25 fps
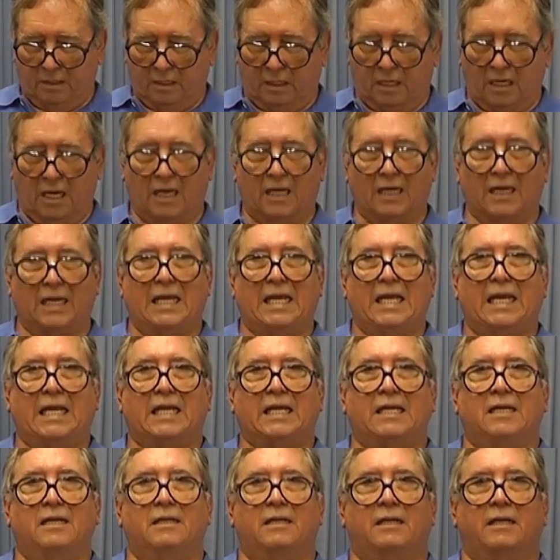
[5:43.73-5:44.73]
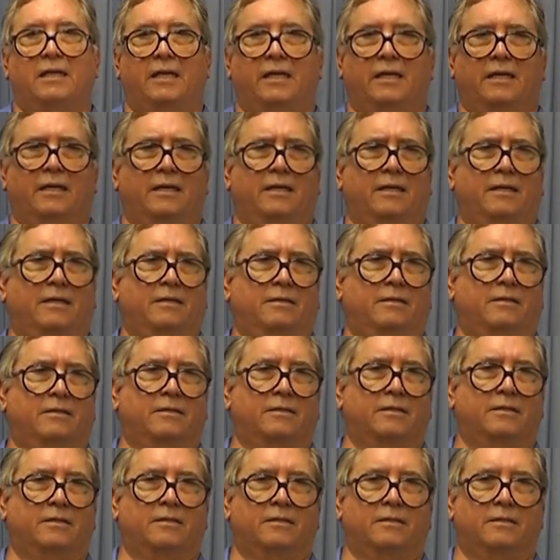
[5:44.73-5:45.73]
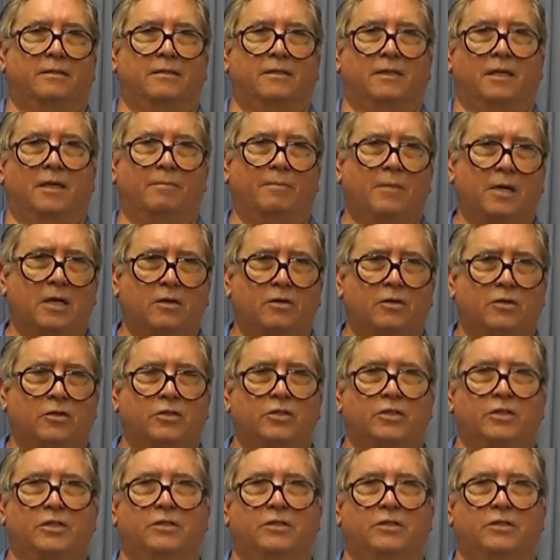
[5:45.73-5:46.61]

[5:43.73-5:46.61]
Lalique and Limoges